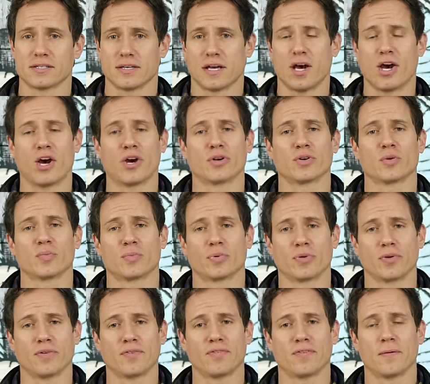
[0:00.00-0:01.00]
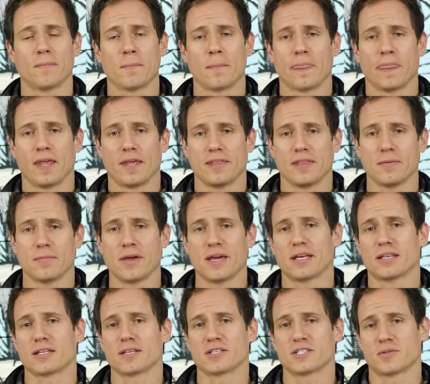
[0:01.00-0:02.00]
is 100 proof. They
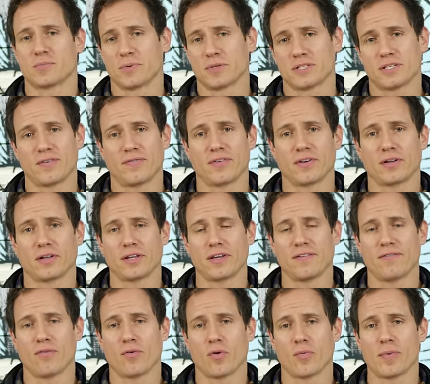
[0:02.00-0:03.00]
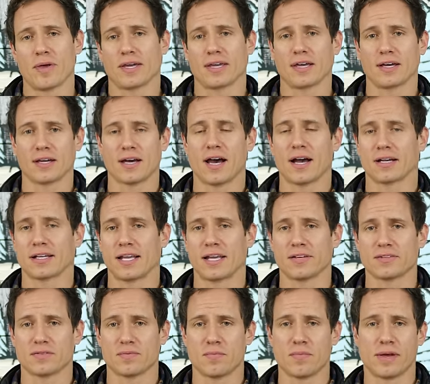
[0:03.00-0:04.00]
make this specifically for making
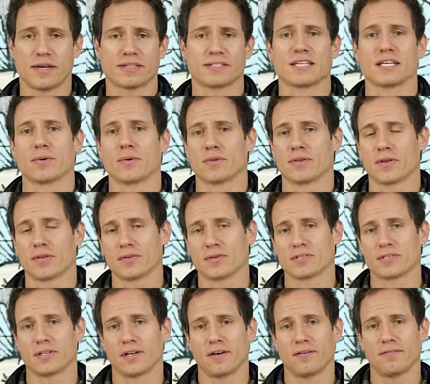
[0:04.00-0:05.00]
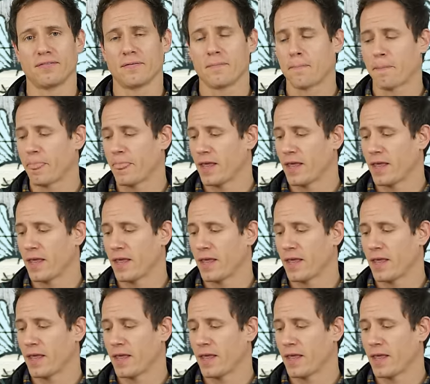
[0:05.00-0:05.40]
cocktails and mixing with other stuff.